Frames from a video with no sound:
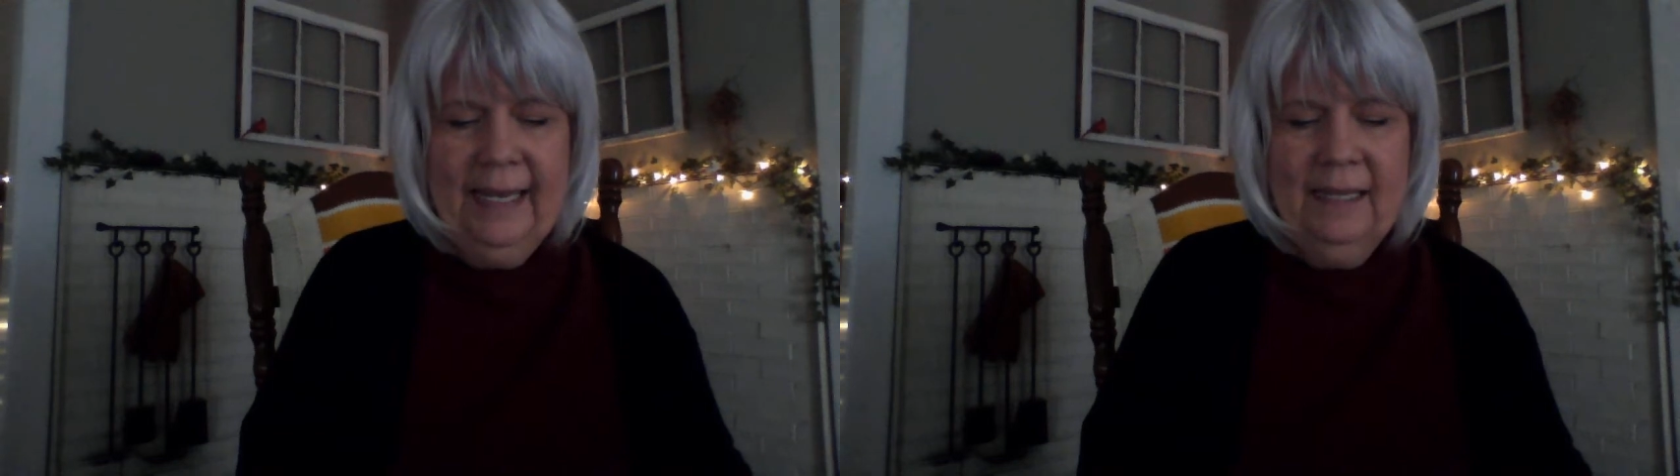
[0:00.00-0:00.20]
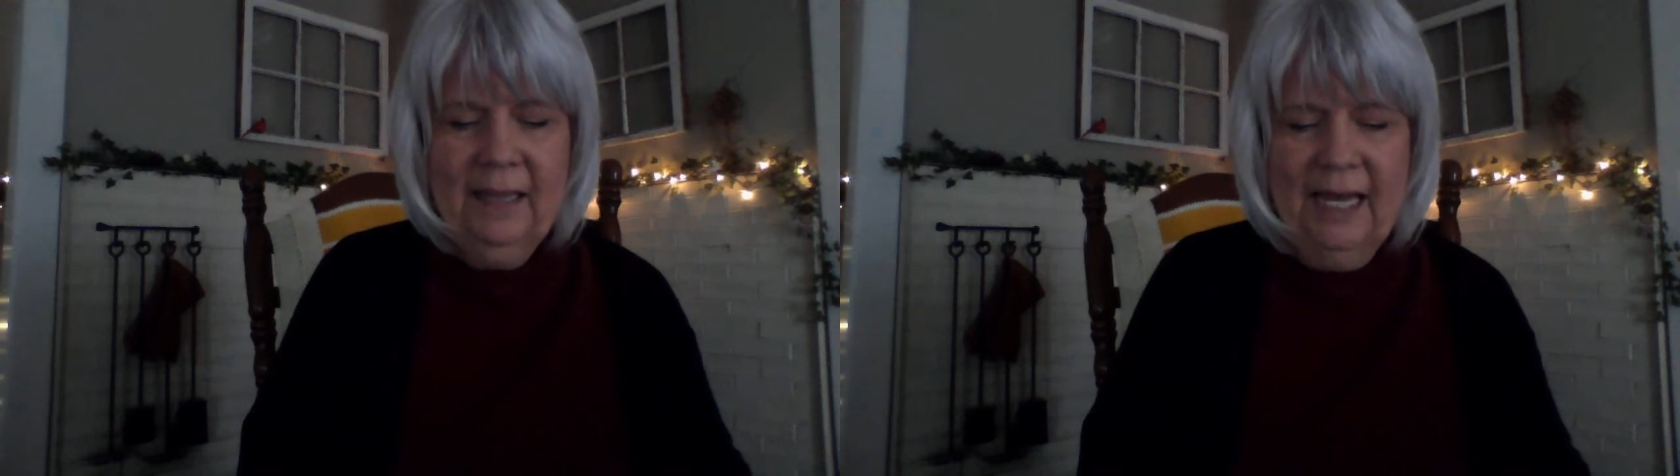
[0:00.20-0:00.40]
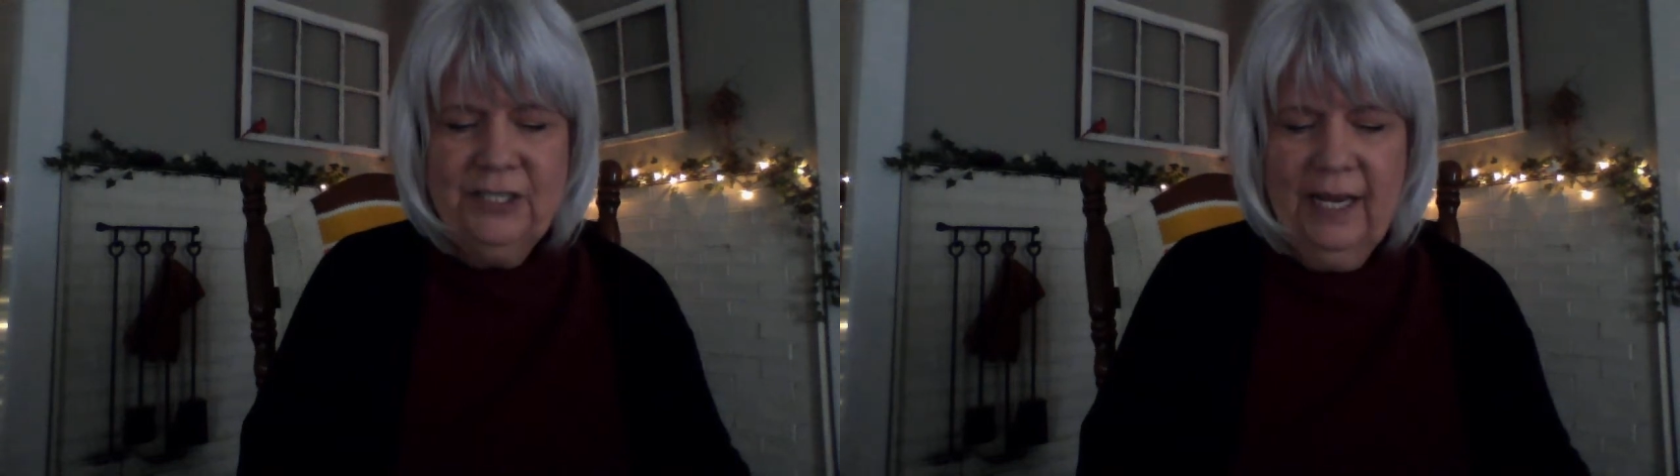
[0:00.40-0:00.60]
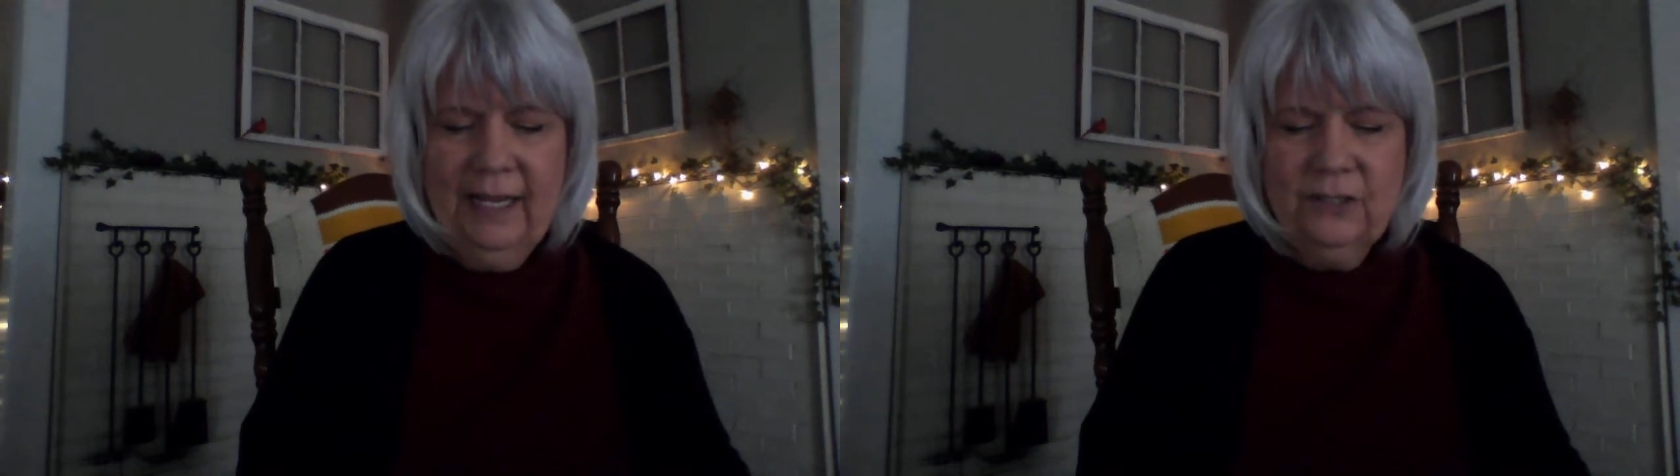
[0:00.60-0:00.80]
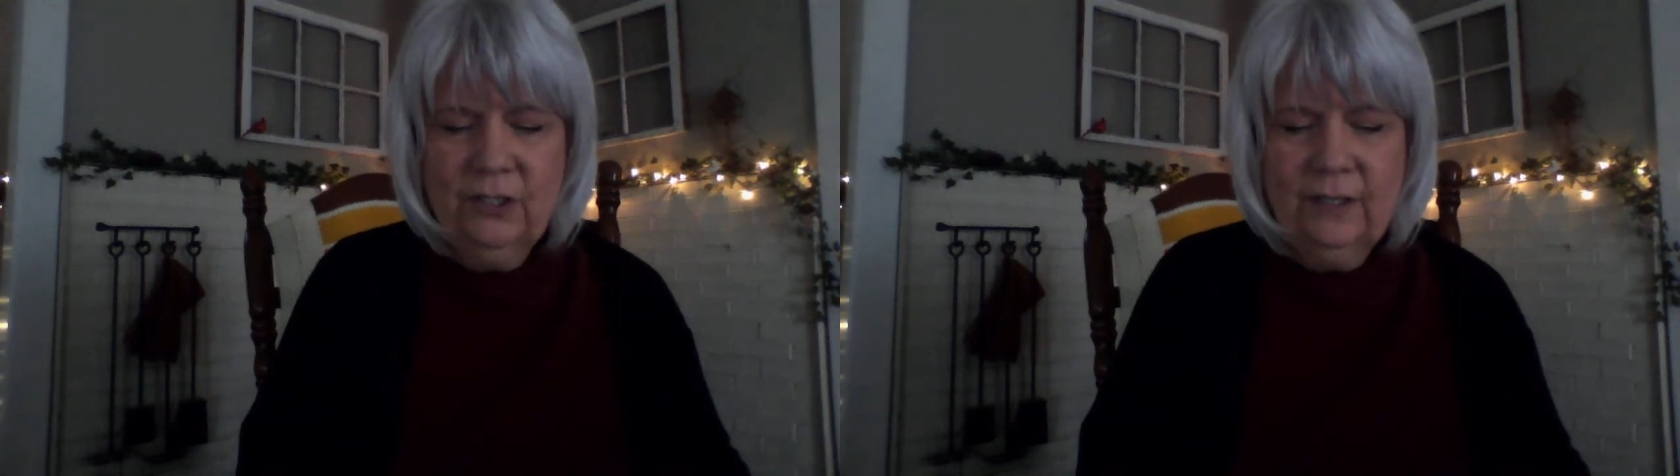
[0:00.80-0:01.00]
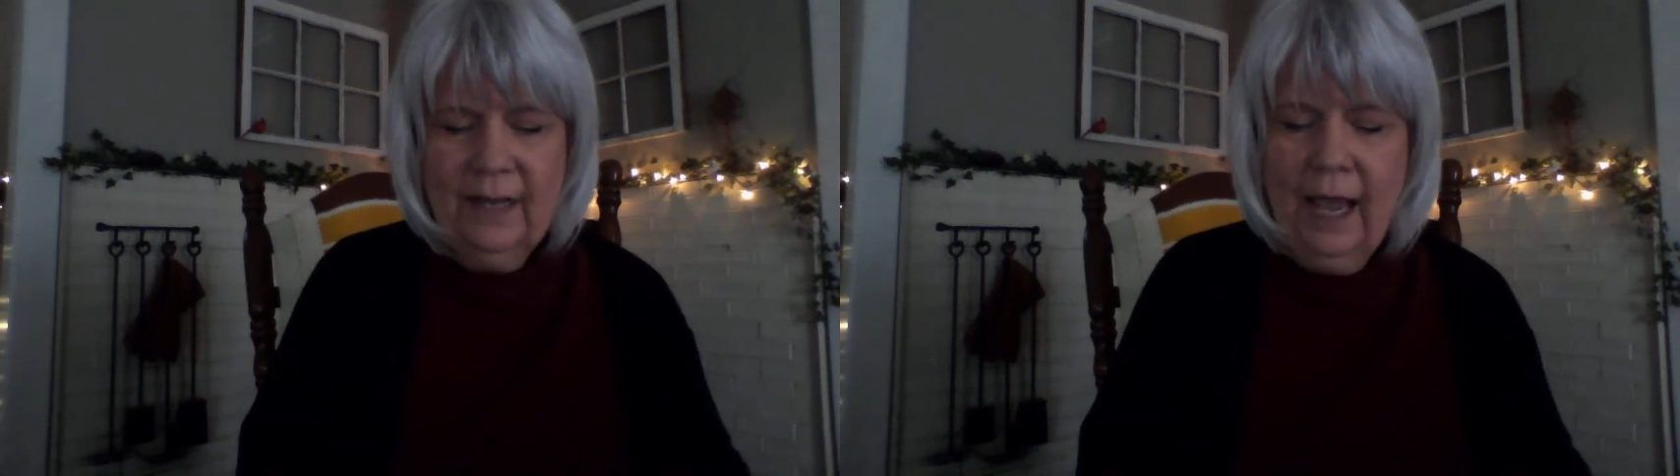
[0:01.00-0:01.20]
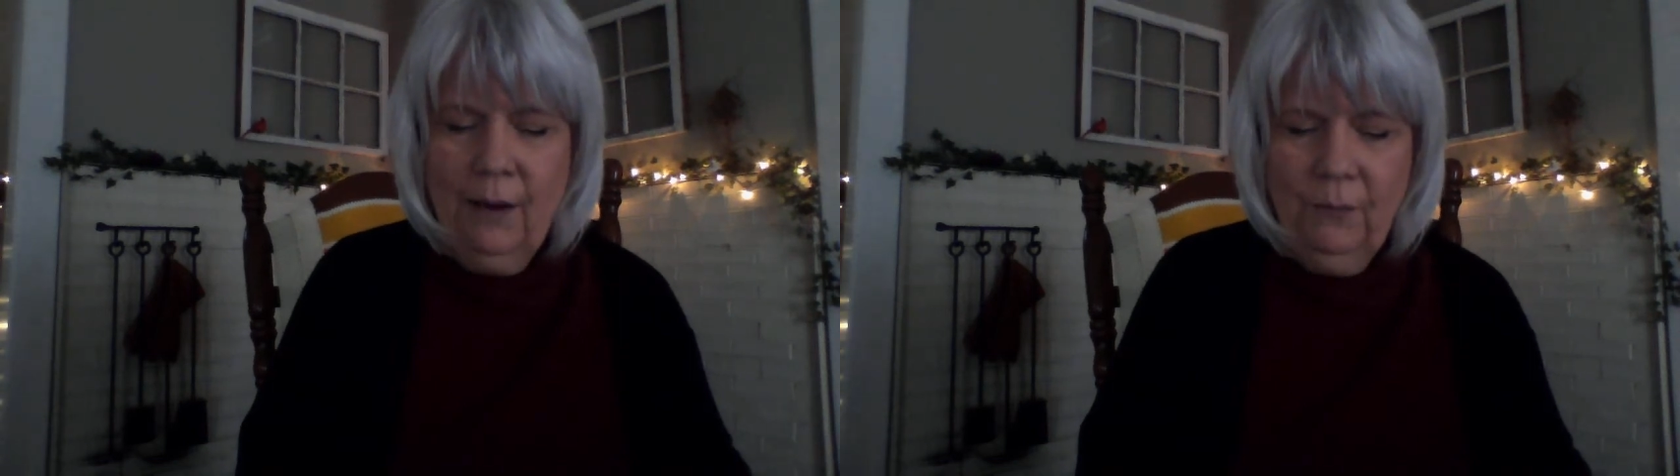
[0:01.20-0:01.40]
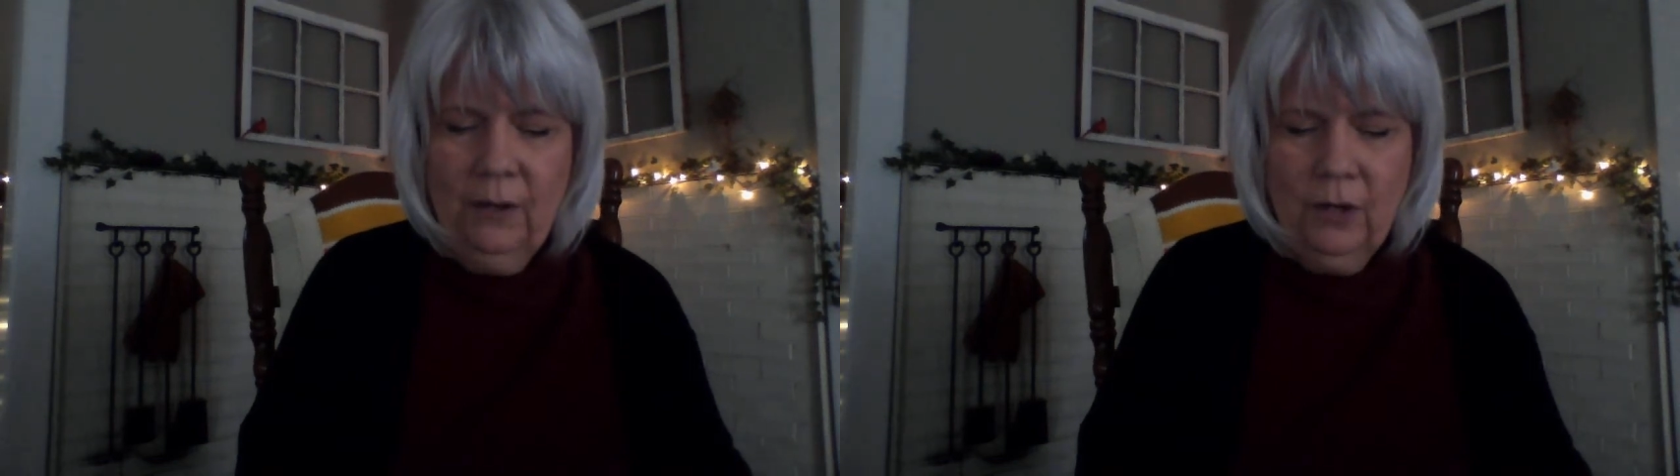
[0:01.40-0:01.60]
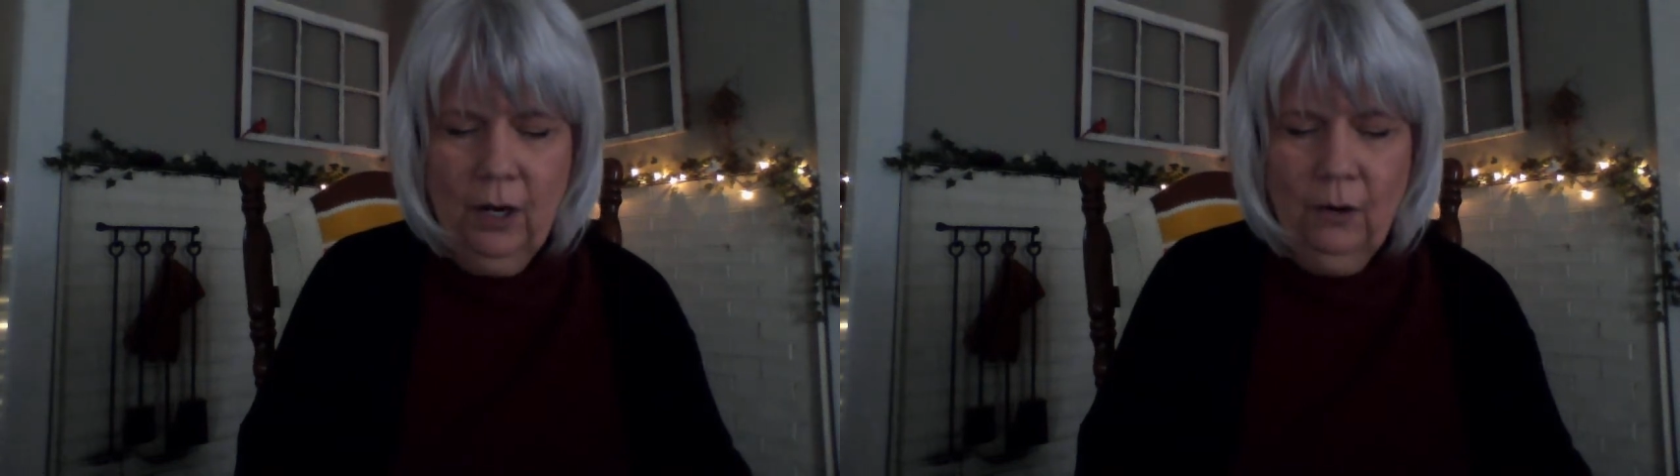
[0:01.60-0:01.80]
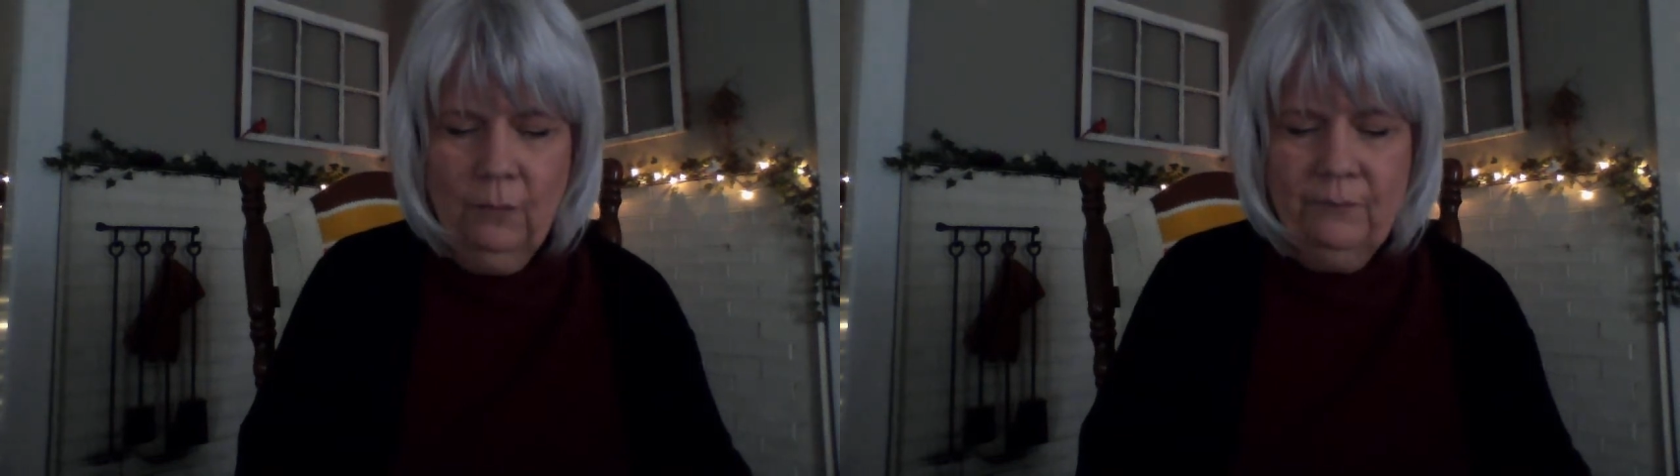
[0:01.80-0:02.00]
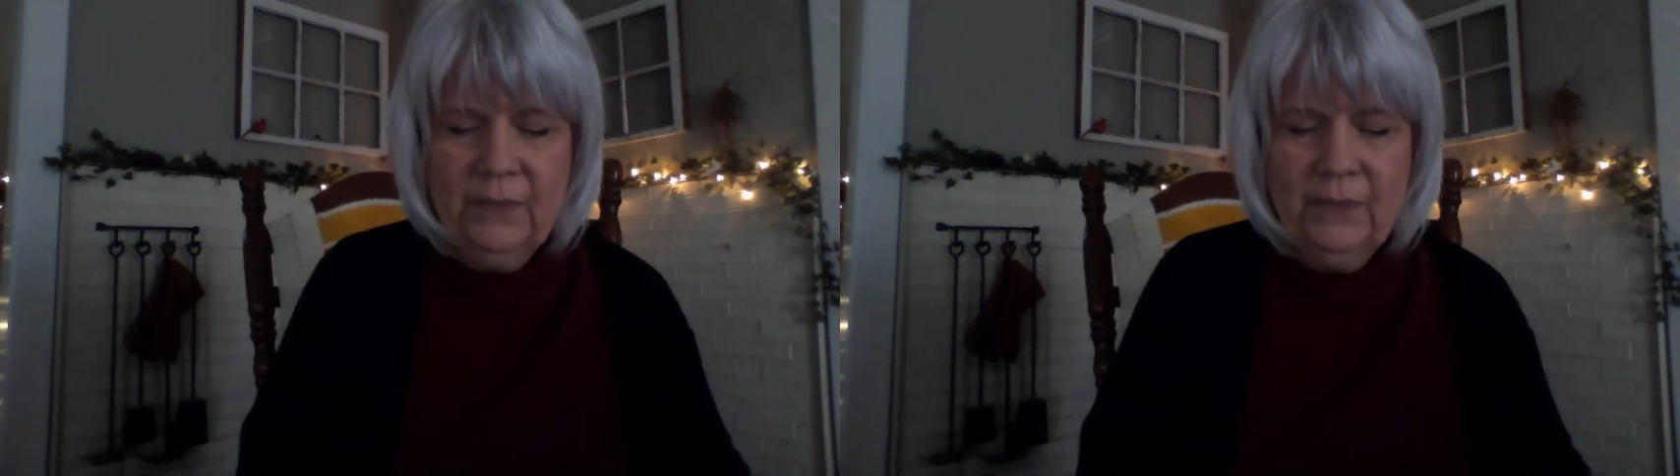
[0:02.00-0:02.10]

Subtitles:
Elisha answered, "I will go."